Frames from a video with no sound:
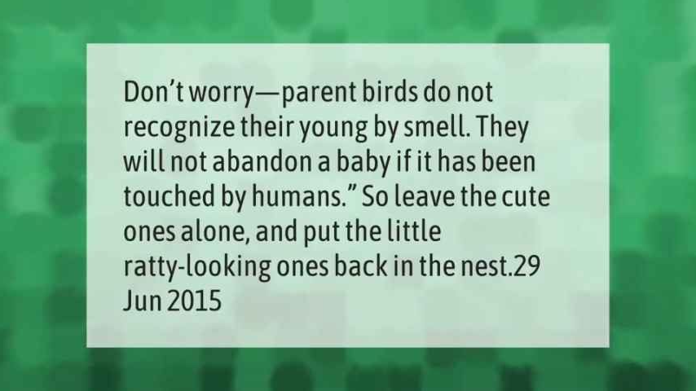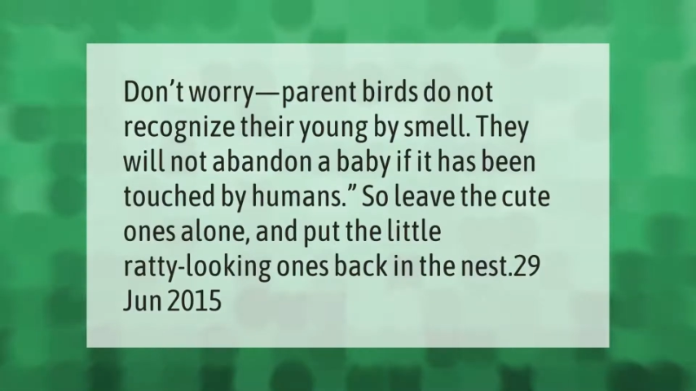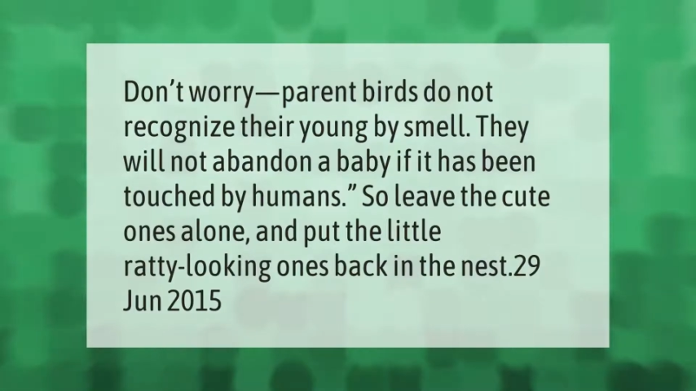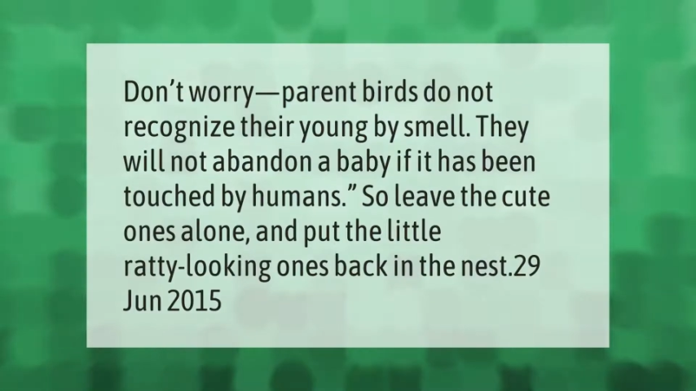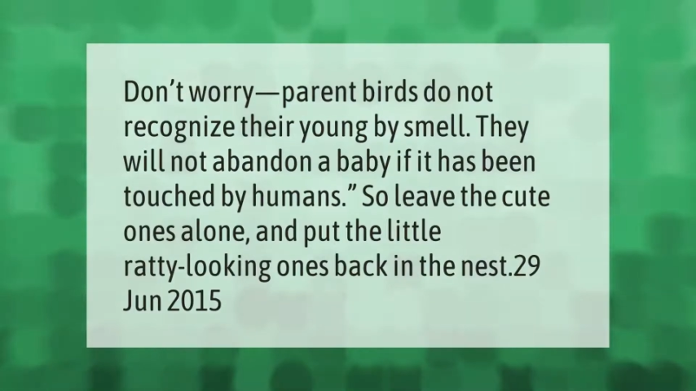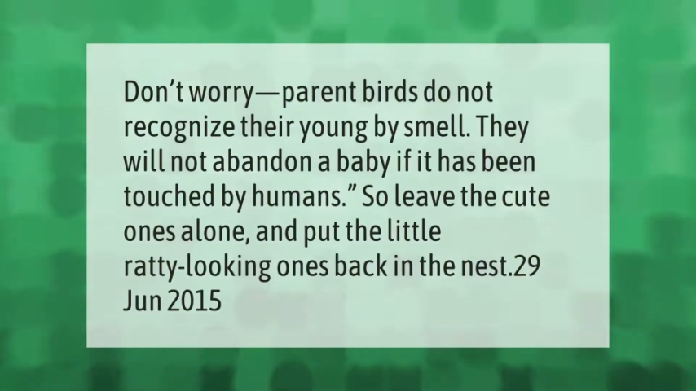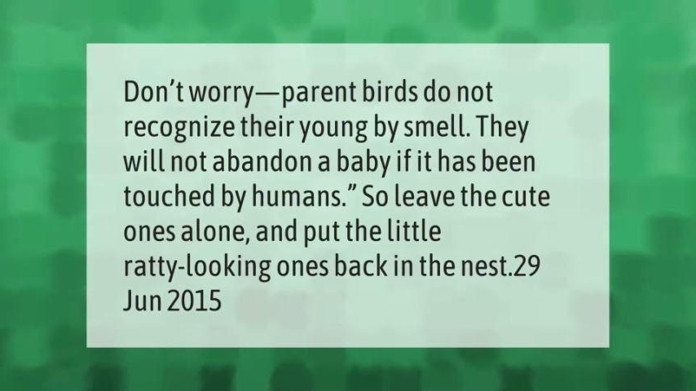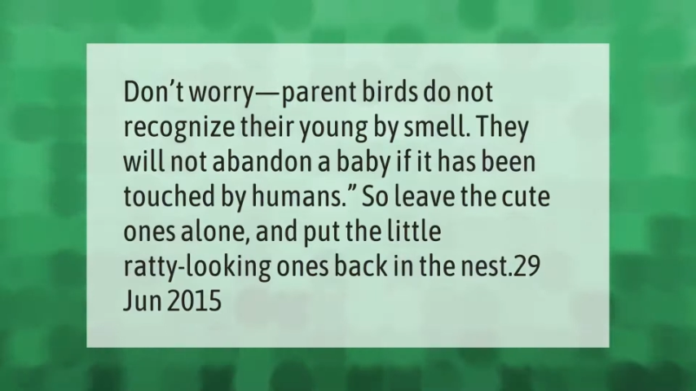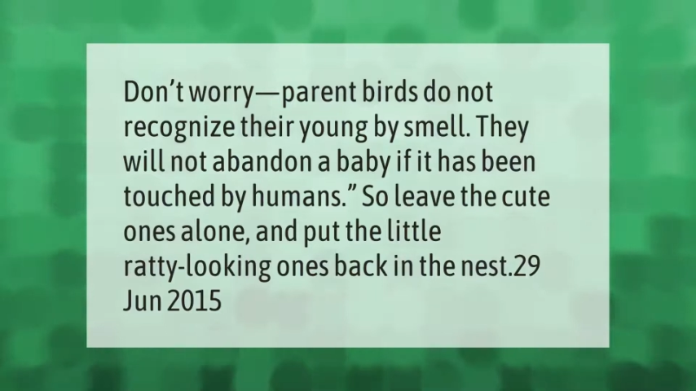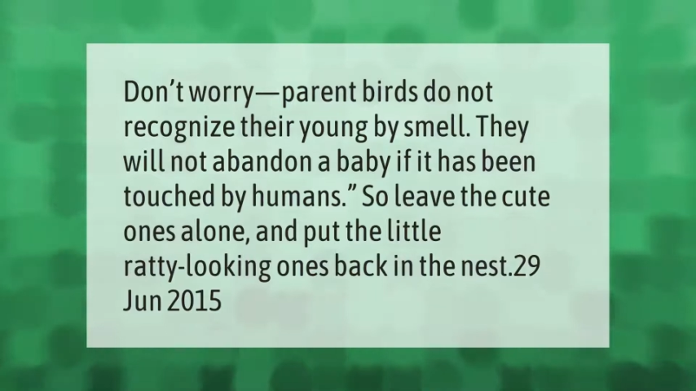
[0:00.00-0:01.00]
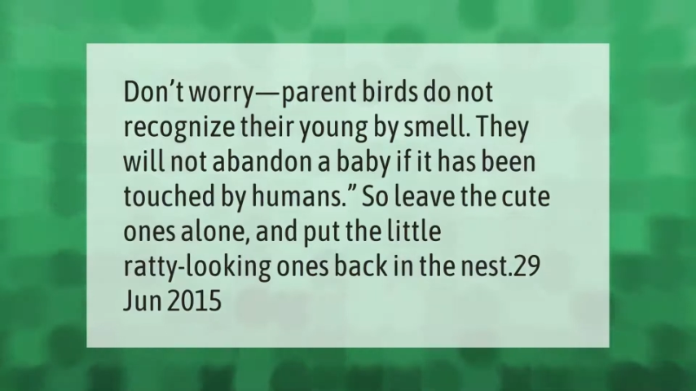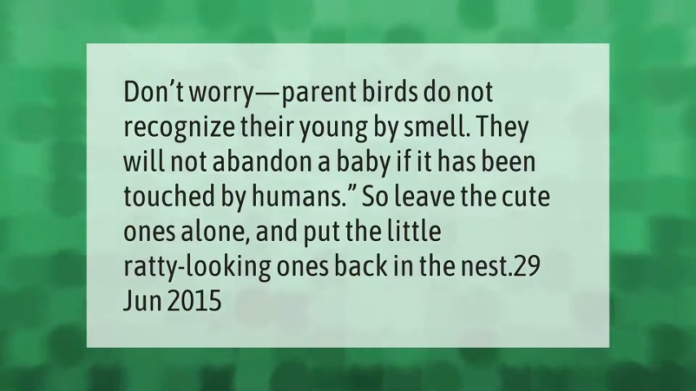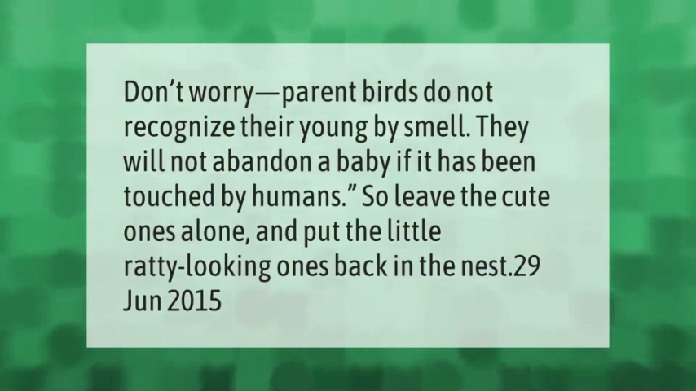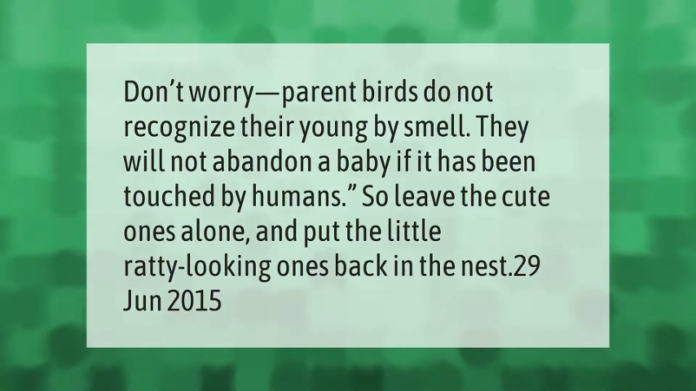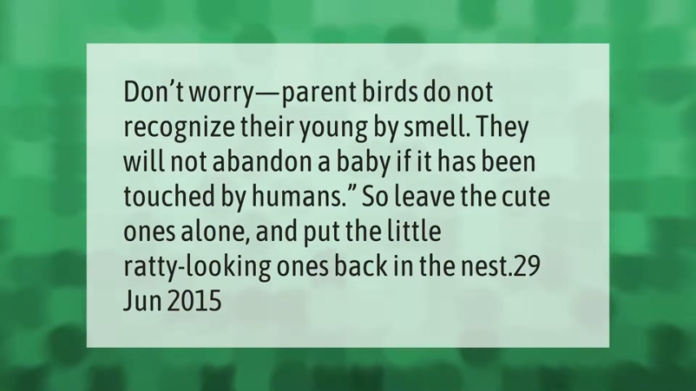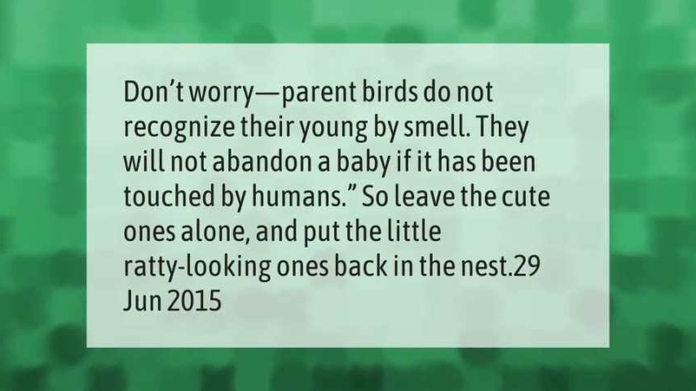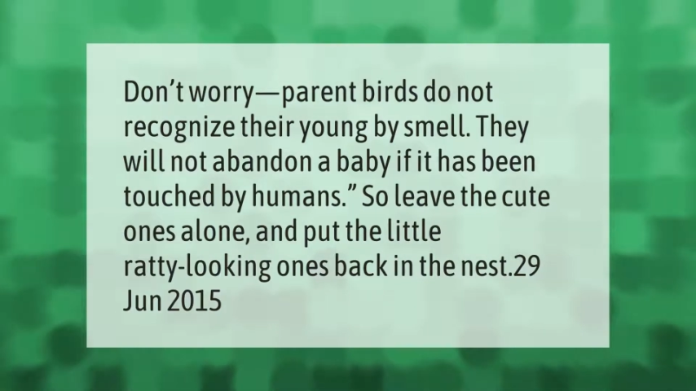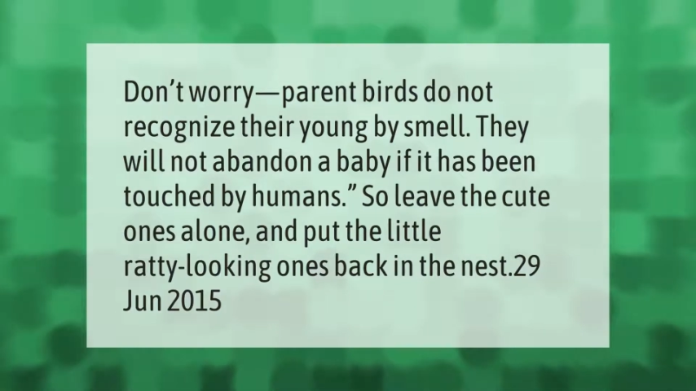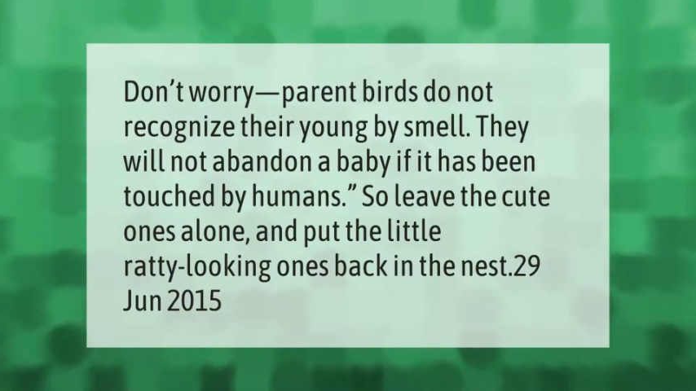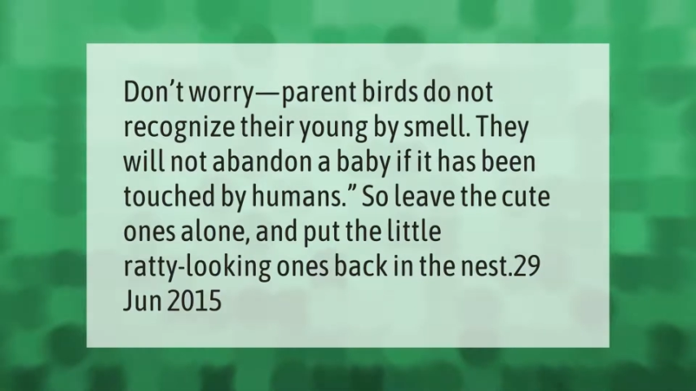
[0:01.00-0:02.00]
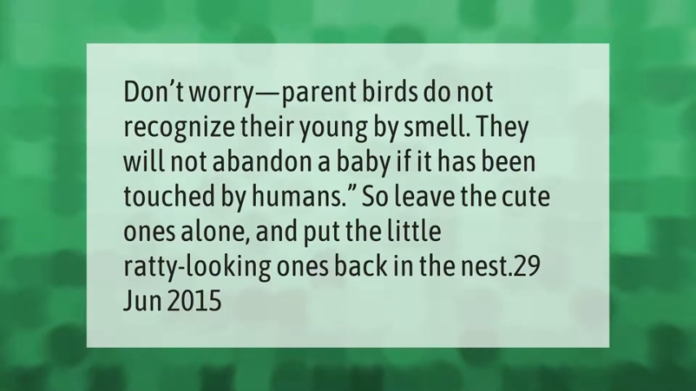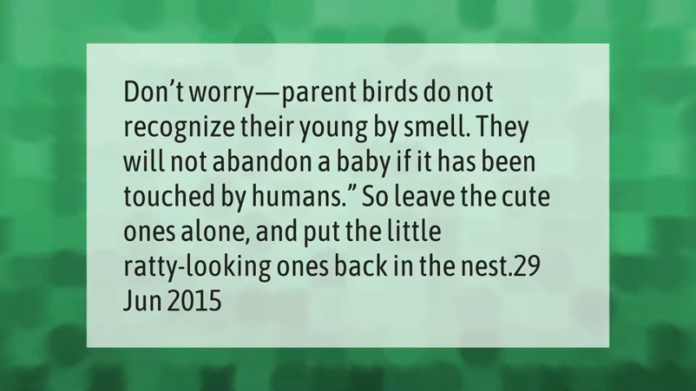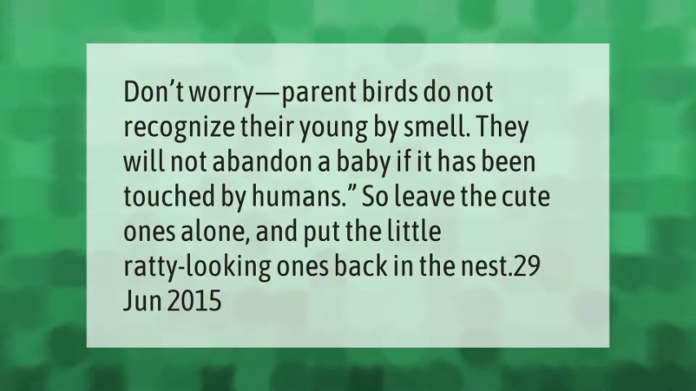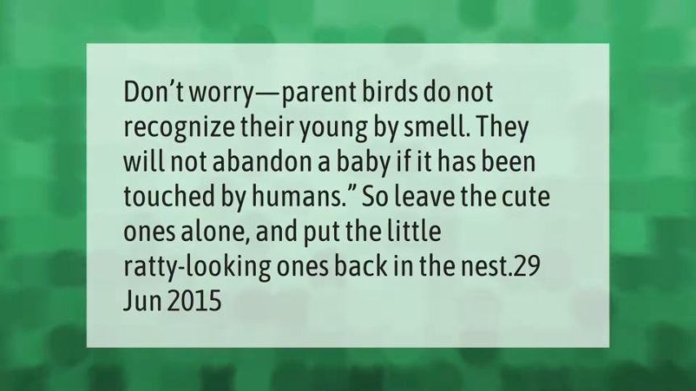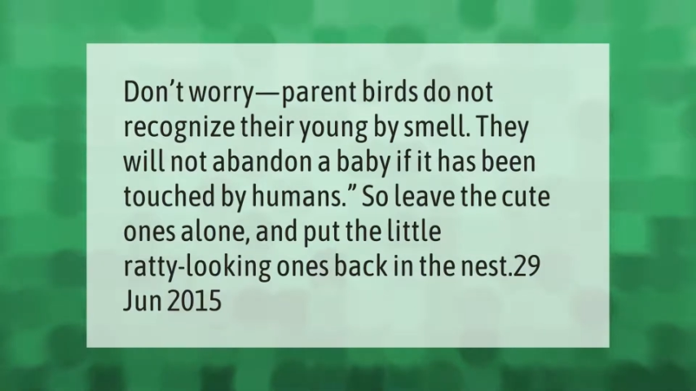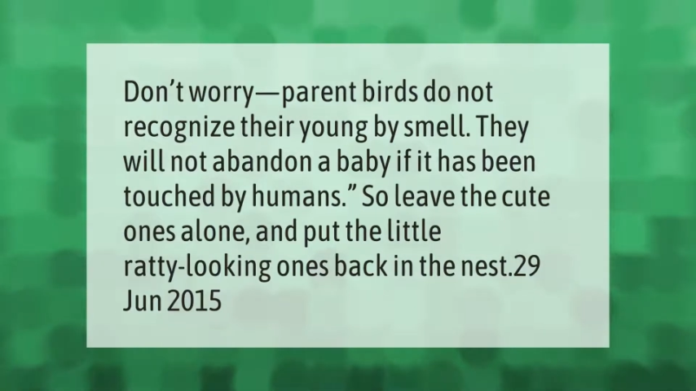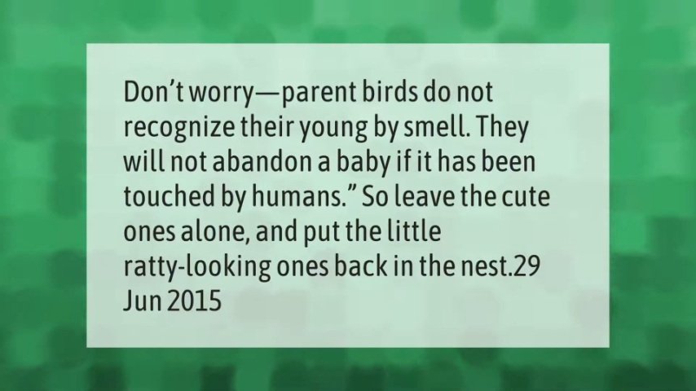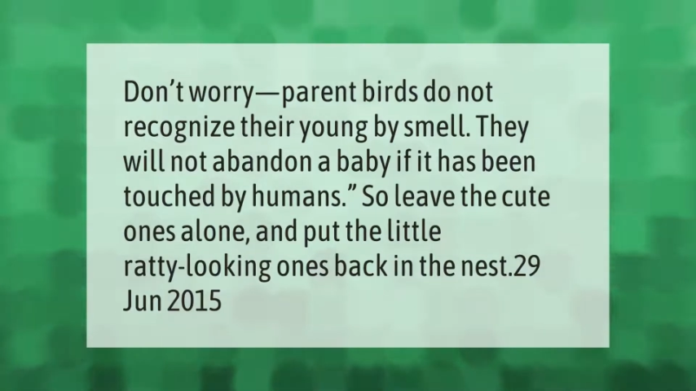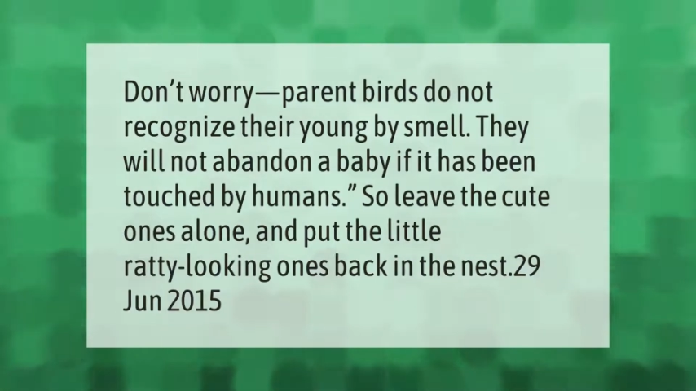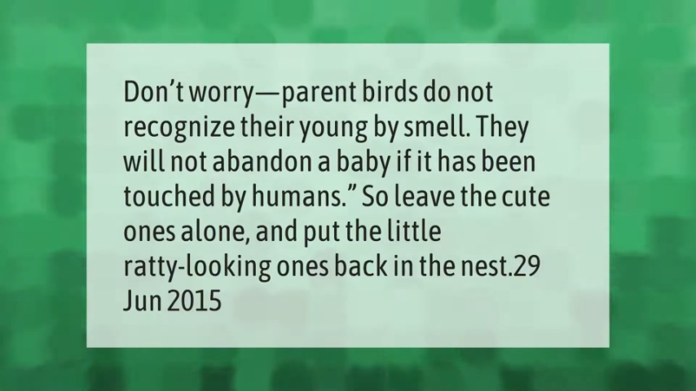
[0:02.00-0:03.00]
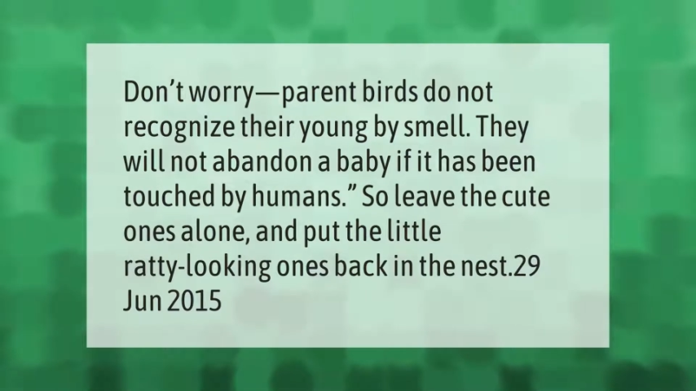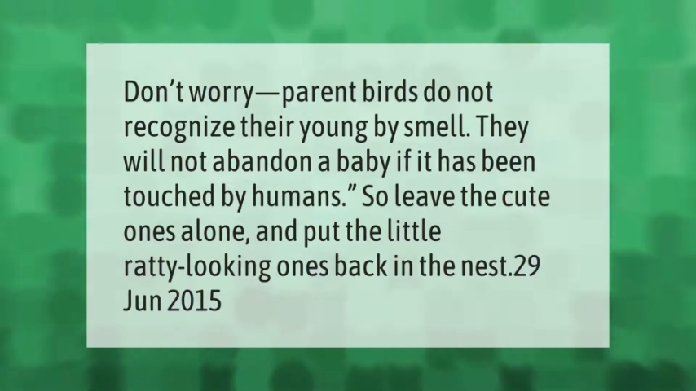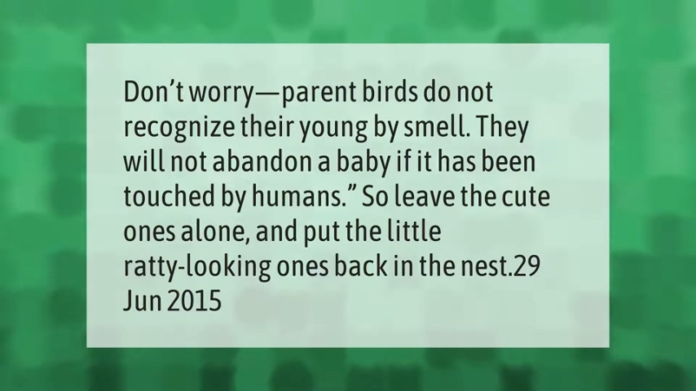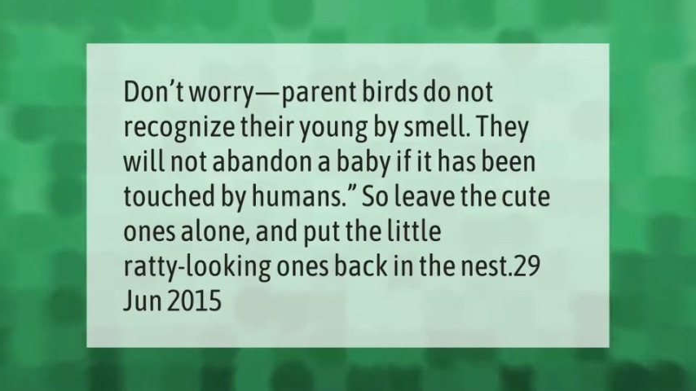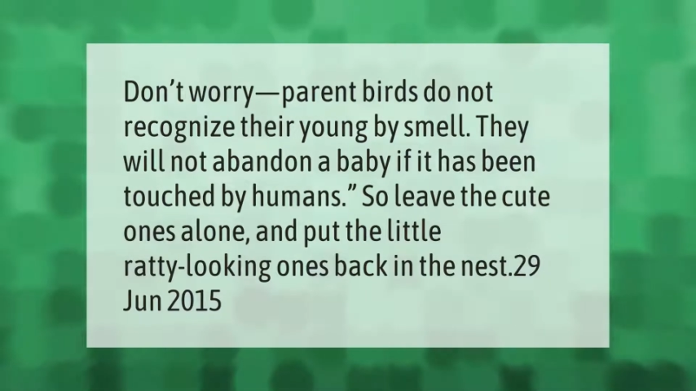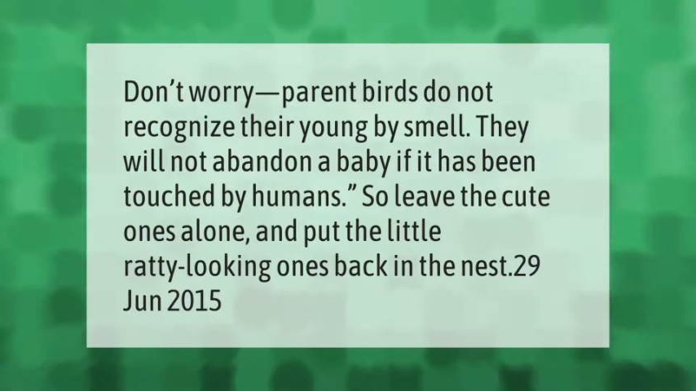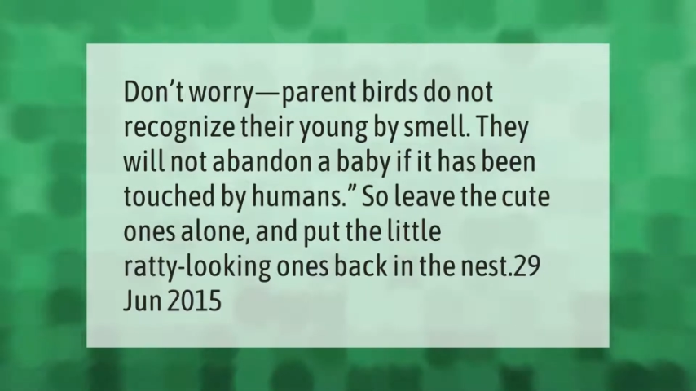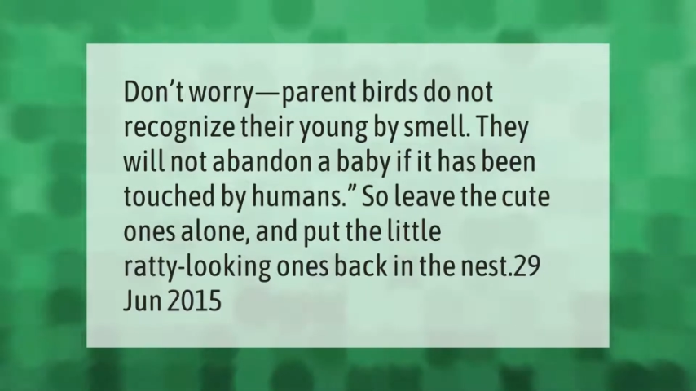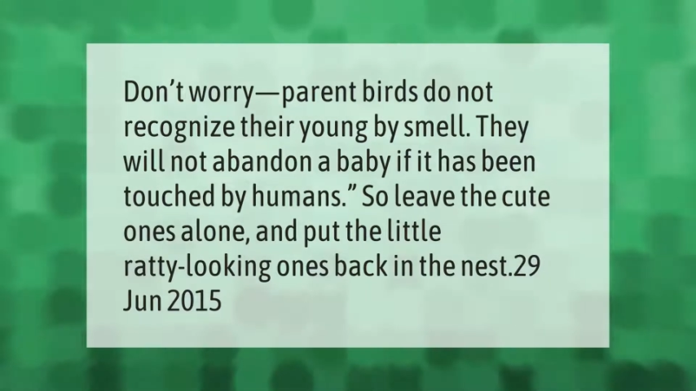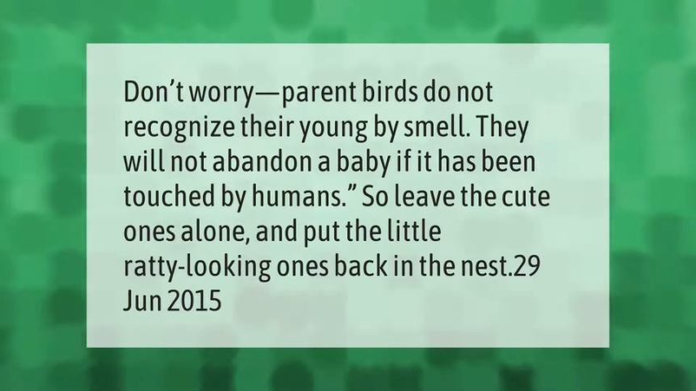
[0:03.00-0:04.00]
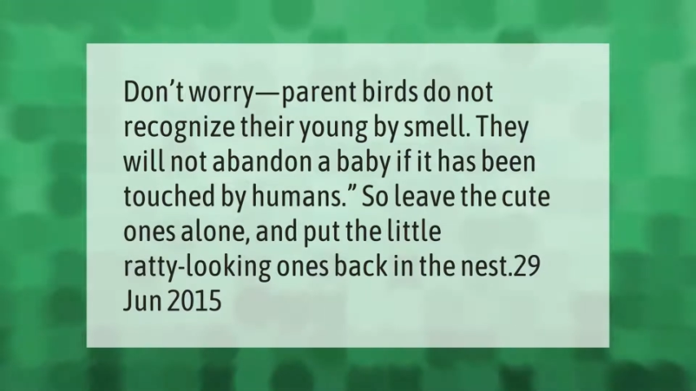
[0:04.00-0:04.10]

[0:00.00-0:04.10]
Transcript: No face is visible, so there are no lips to read.